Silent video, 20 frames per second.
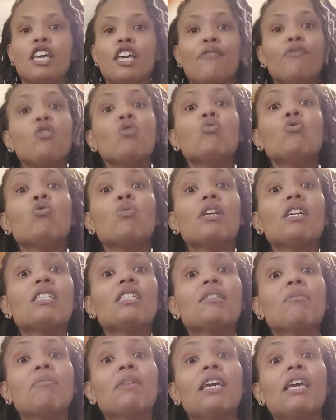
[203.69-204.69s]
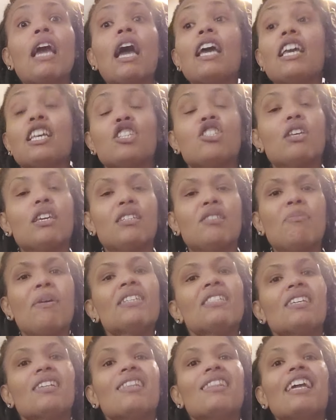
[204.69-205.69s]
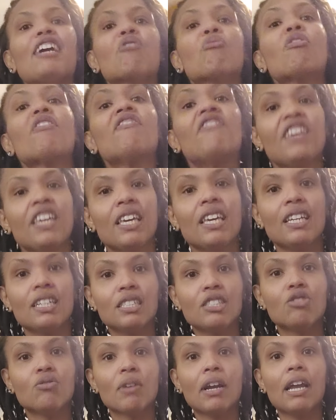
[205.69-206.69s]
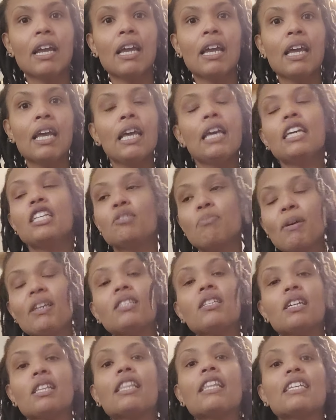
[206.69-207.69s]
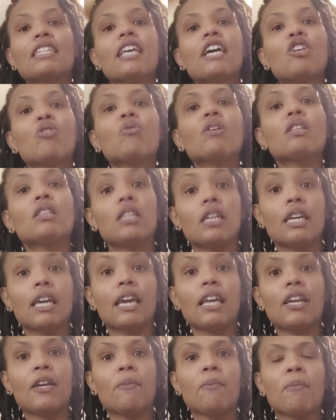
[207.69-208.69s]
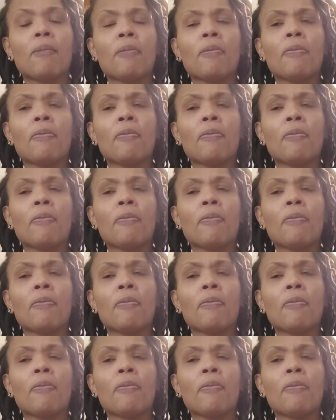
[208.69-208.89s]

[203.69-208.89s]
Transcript: if you do this to me, it's, it's basically like revenge, right? It's basically, that's how you can look at it.